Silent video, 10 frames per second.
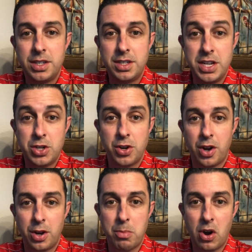Teach your
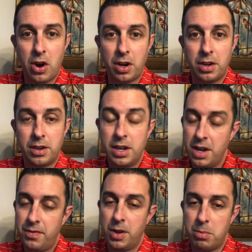dog to bark
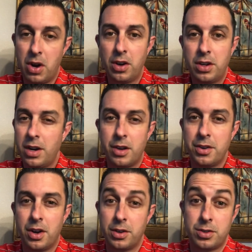if they'll bark. Not all
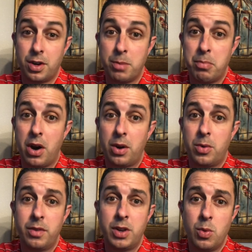dogs are going to bark
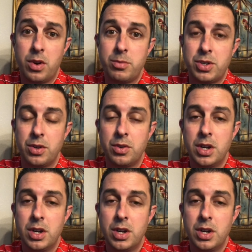whenever you want them to.